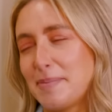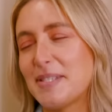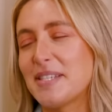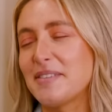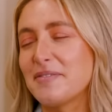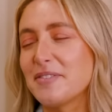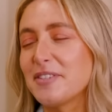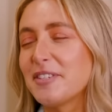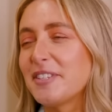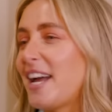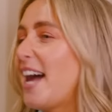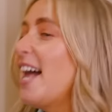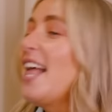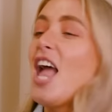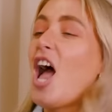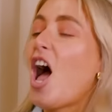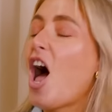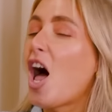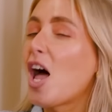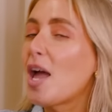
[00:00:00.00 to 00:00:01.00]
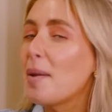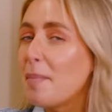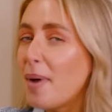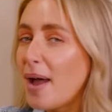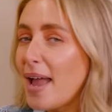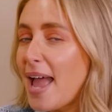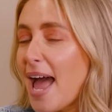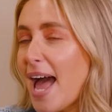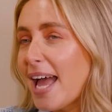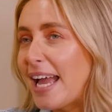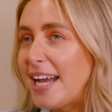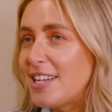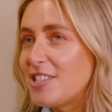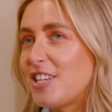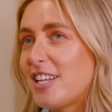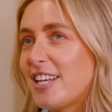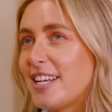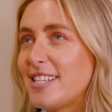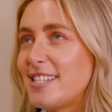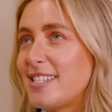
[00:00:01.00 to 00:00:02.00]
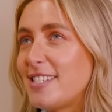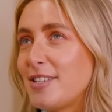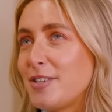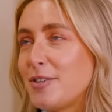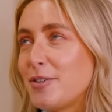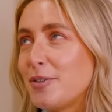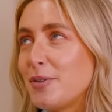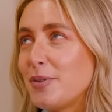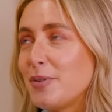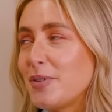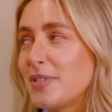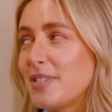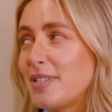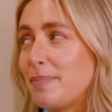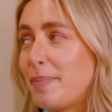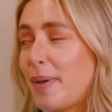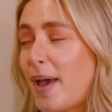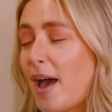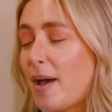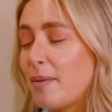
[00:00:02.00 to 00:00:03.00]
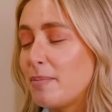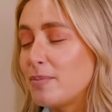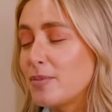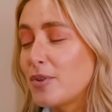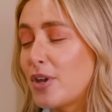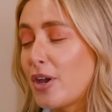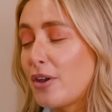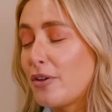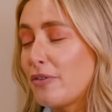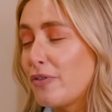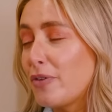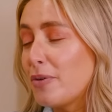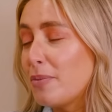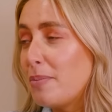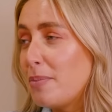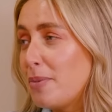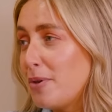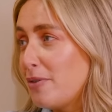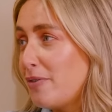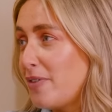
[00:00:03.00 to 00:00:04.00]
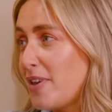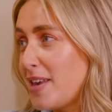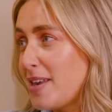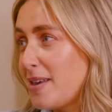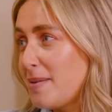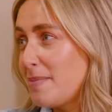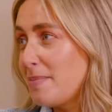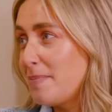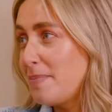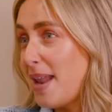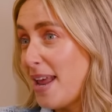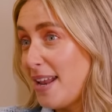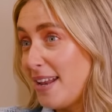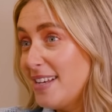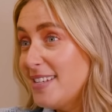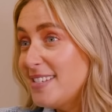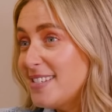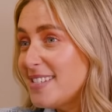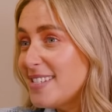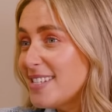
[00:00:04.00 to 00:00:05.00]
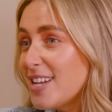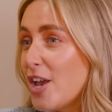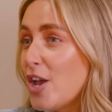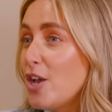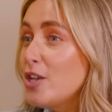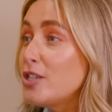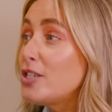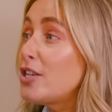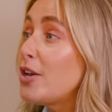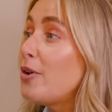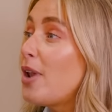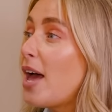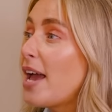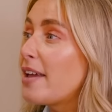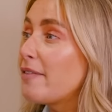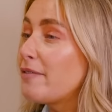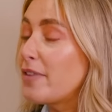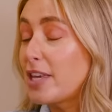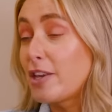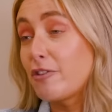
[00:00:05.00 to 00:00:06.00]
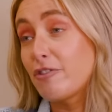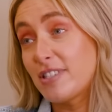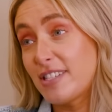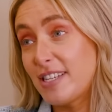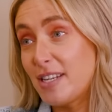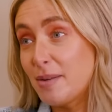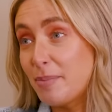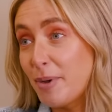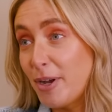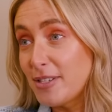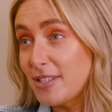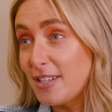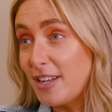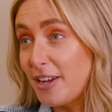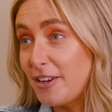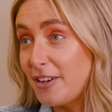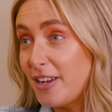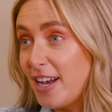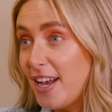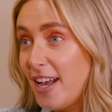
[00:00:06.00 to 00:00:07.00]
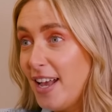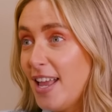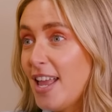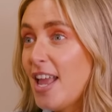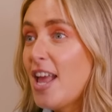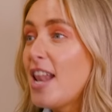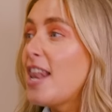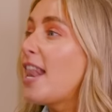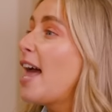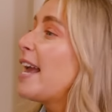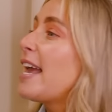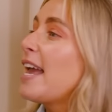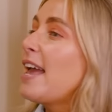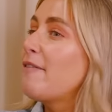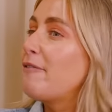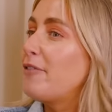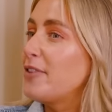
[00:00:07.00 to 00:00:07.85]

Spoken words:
be simple. Yeah, my hack actually is to go for movie playlists. So like Vicky Cristina Barcelona, like for